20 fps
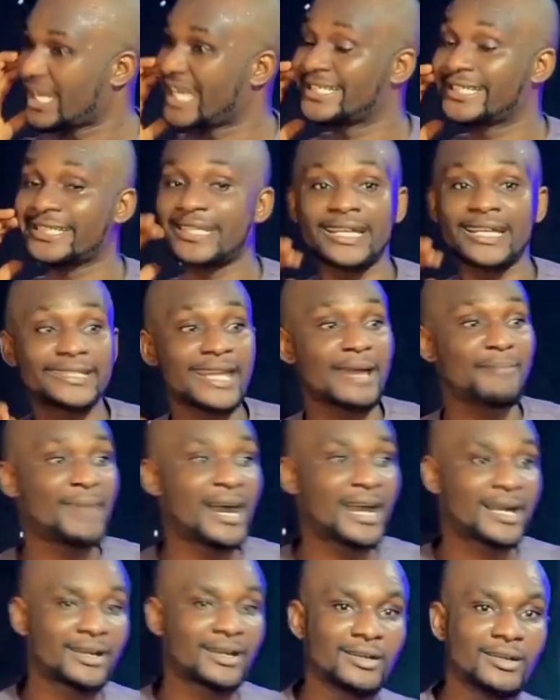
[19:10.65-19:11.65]
Nigerian,
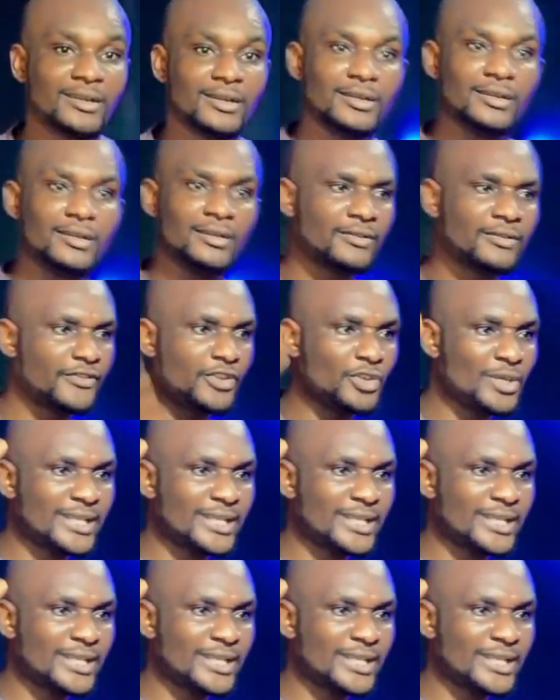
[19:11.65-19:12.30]
Denmark, a few